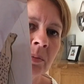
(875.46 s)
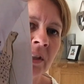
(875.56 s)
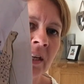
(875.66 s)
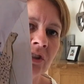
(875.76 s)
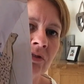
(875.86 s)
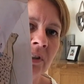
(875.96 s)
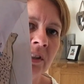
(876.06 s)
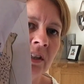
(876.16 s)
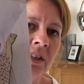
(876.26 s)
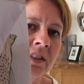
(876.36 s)
But that's really
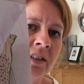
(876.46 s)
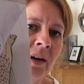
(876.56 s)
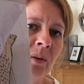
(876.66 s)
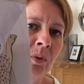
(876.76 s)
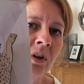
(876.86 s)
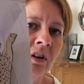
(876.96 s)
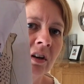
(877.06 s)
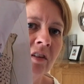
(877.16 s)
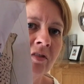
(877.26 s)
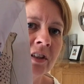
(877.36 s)
nice, and that would look
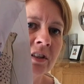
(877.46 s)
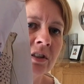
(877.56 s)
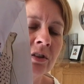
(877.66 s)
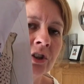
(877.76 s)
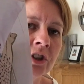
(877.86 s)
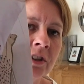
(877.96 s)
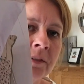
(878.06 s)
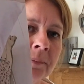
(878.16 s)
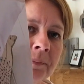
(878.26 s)
lovely as a cushion.